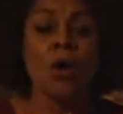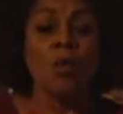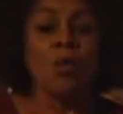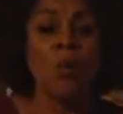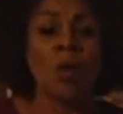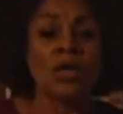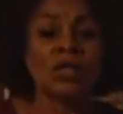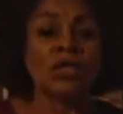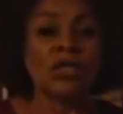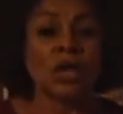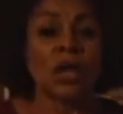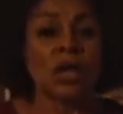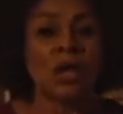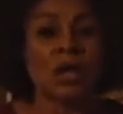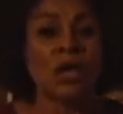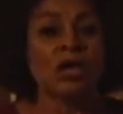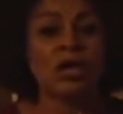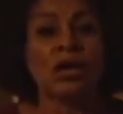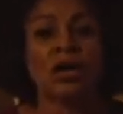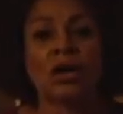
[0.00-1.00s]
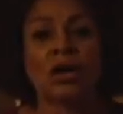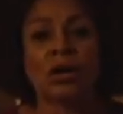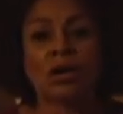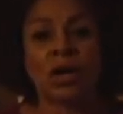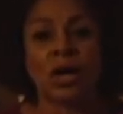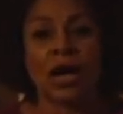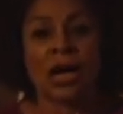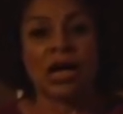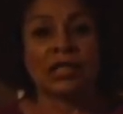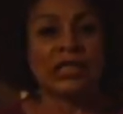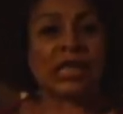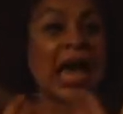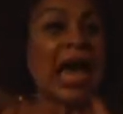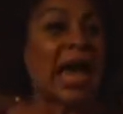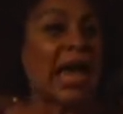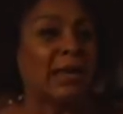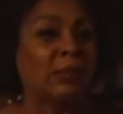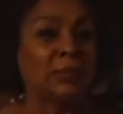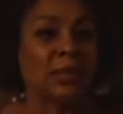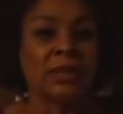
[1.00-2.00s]
was
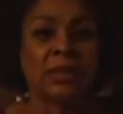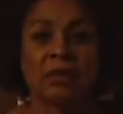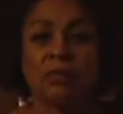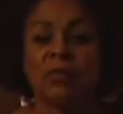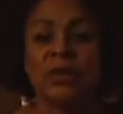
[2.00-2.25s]
timely.